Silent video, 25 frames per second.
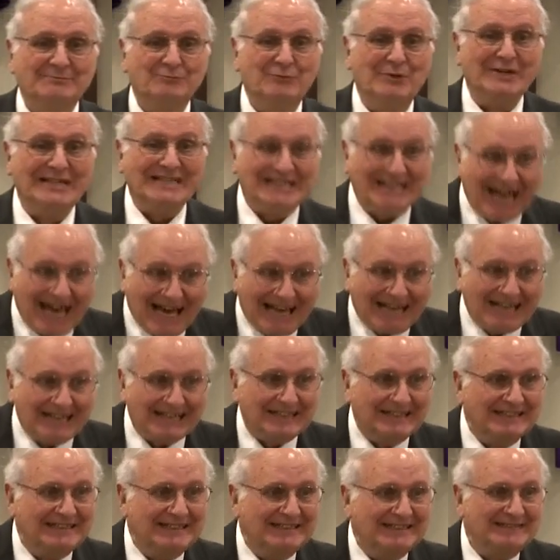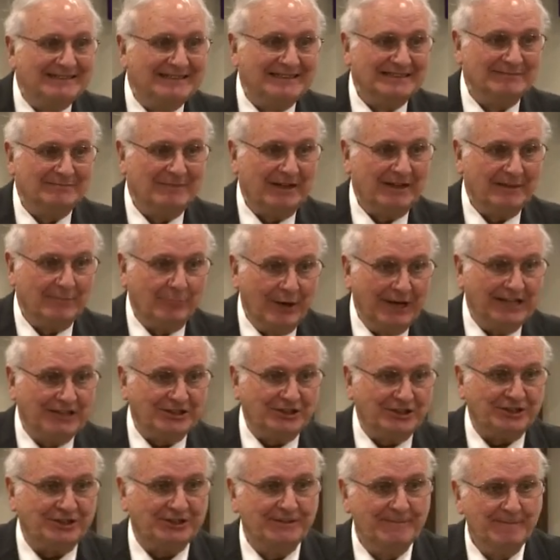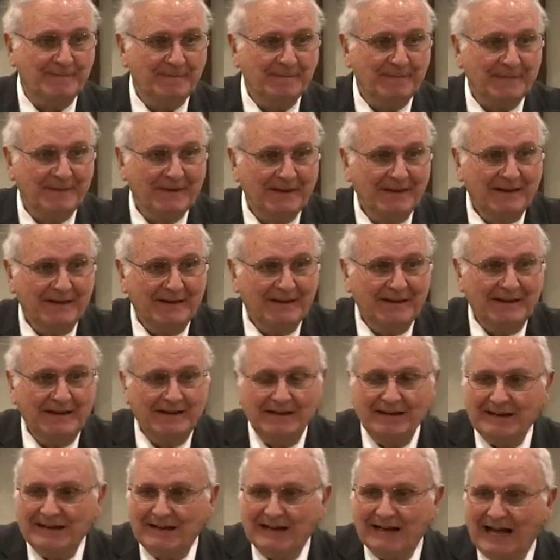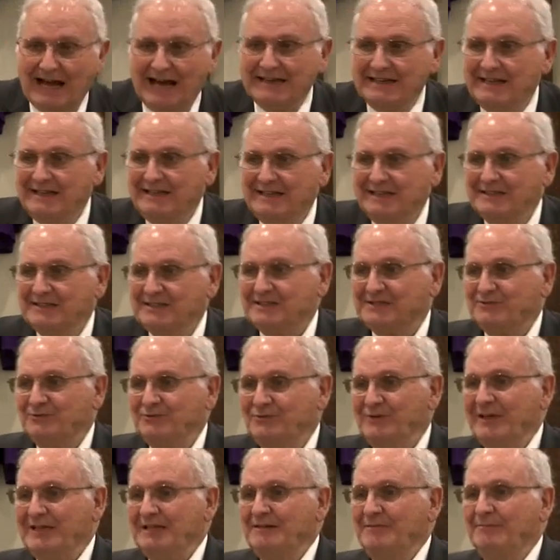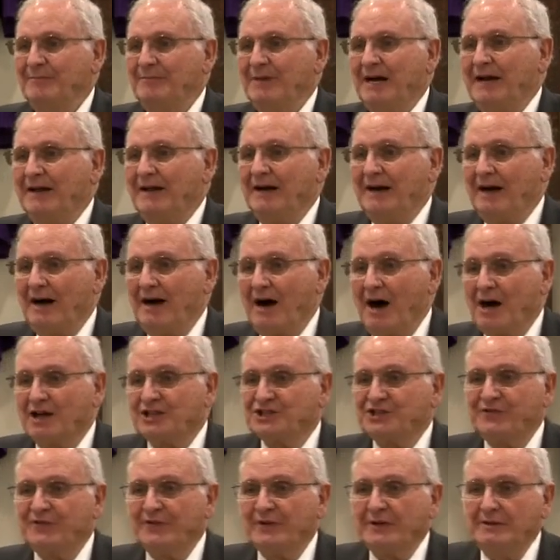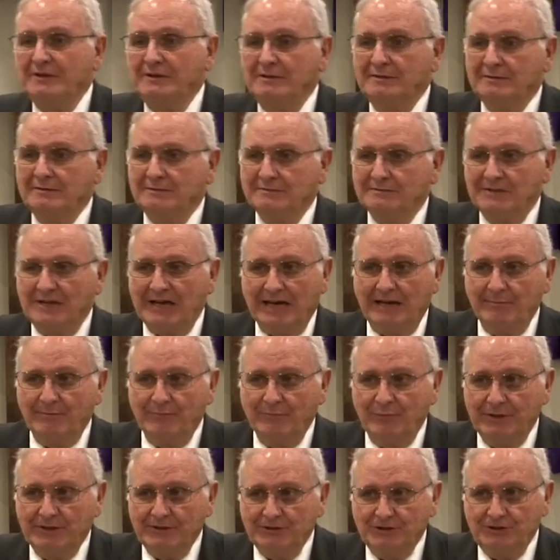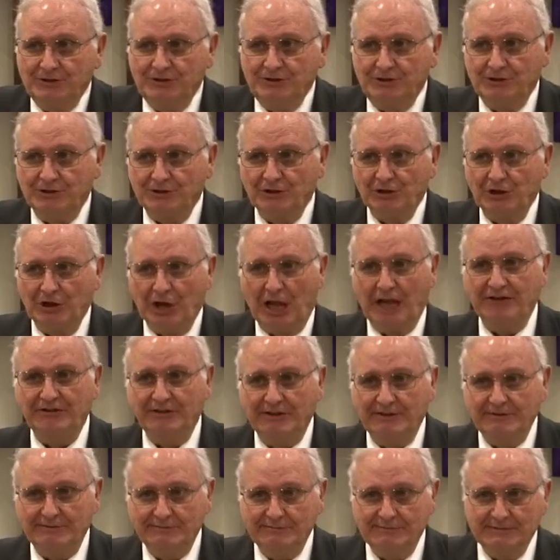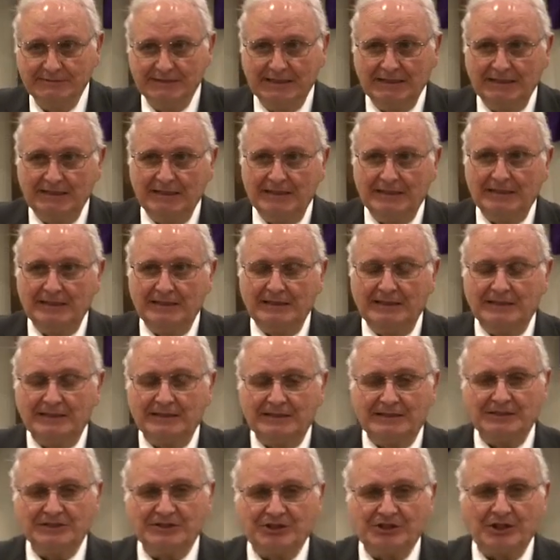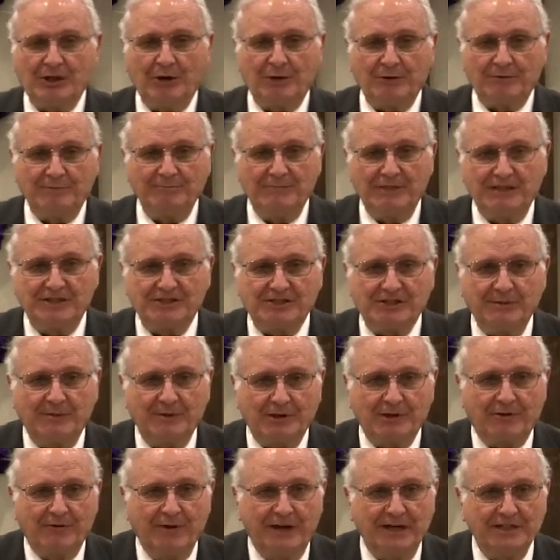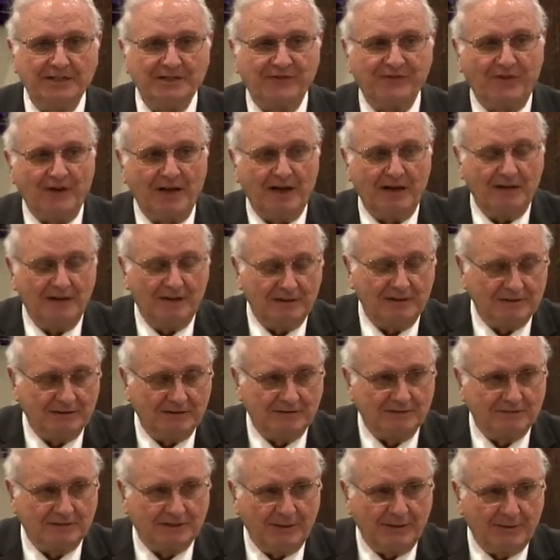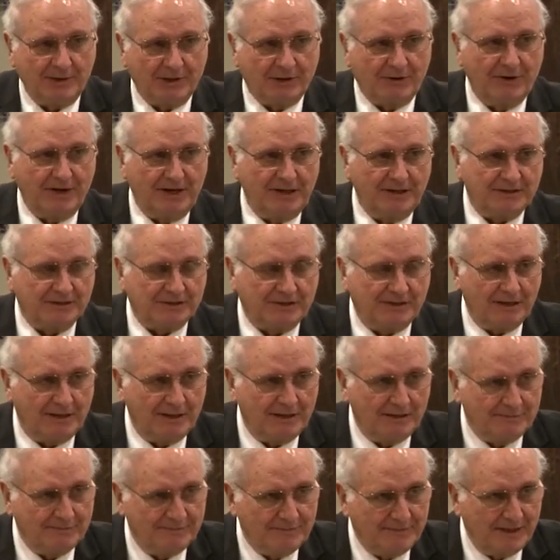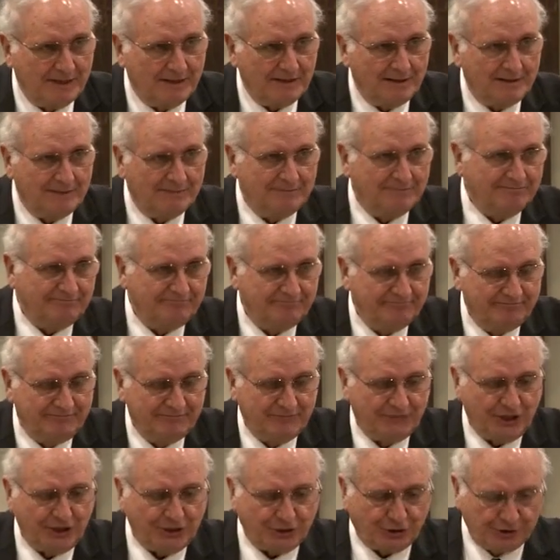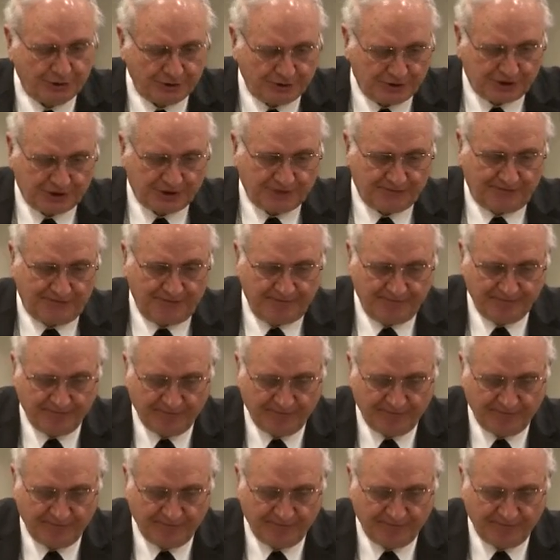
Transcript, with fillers: Britannica by the British. And it is written by Oxford Cambridge, London, consult by some of the greatest, uh, some of the greatest uh, uh, teachers